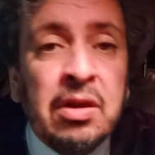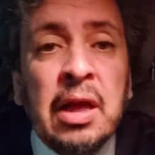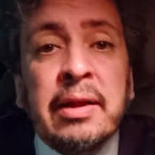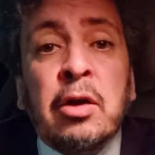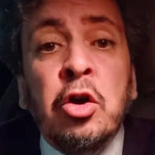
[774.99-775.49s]

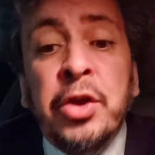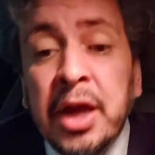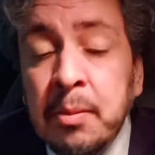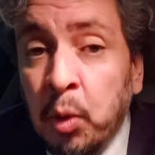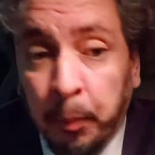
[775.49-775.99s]
Well,
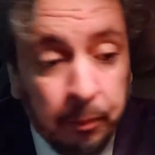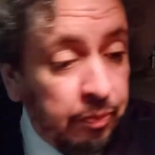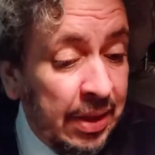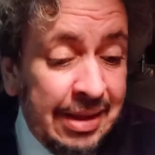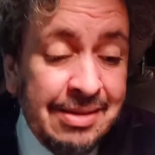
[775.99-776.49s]
it's not a big
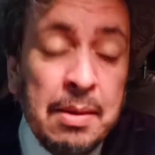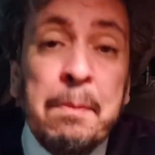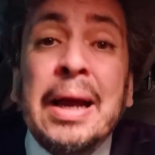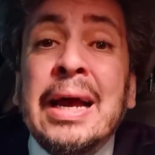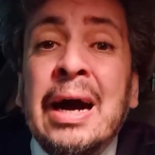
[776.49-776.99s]
deal. It's not
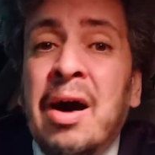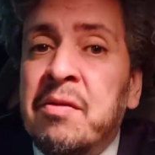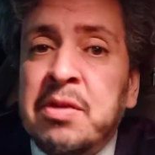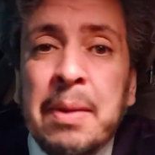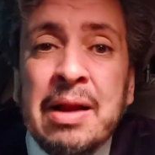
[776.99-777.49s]
the end of the
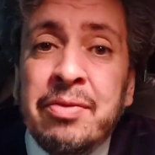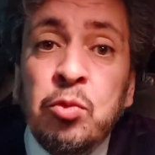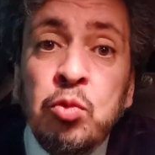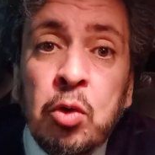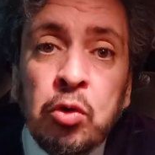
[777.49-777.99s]
world. We'll
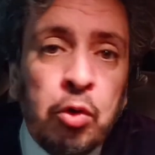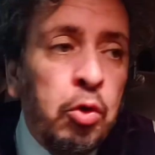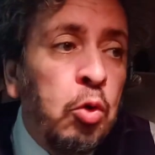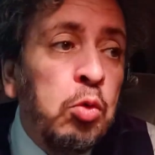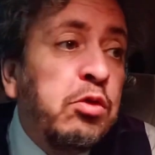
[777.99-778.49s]
build another
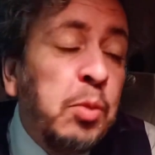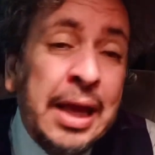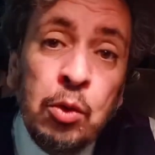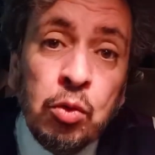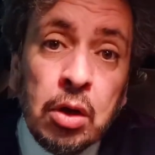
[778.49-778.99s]
one.
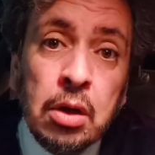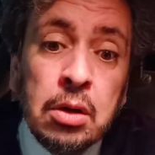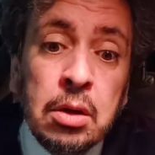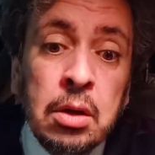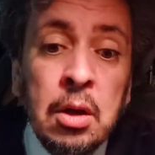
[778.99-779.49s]
But when we're
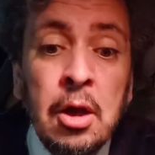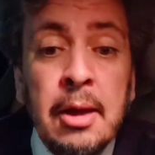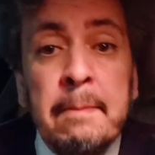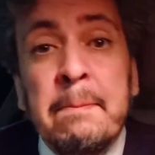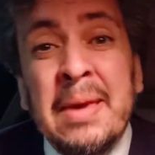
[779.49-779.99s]

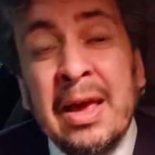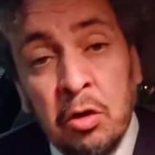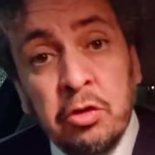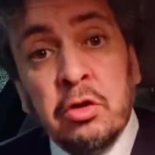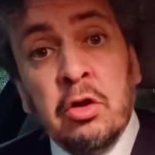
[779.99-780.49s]
transporting
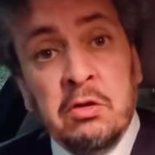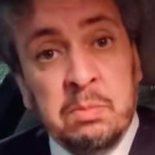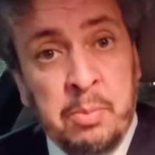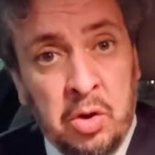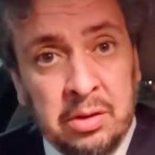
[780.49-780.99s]
humans, the